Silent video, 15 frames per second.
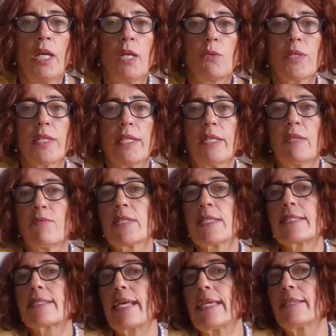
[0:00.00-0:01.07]
We can even
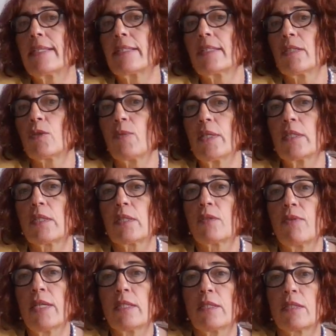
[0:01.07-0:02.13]
say that in
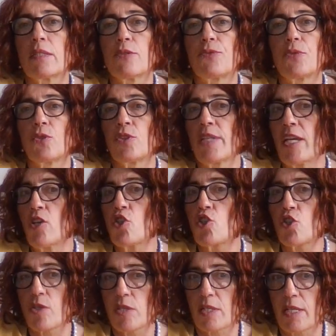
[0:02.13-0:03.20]
2020 the
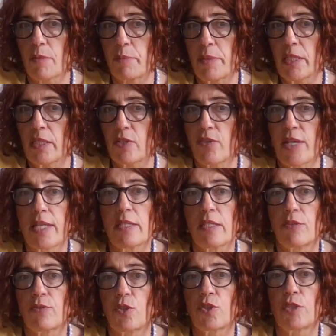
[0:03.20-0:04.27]
foundations are being
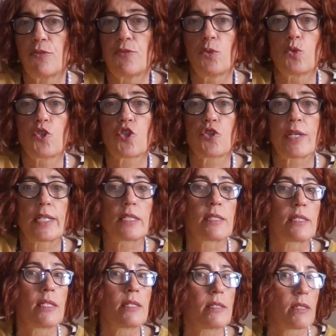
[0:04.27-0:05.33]
created for the future
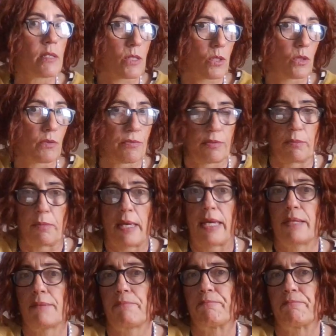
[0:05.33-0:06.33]
existence of a man.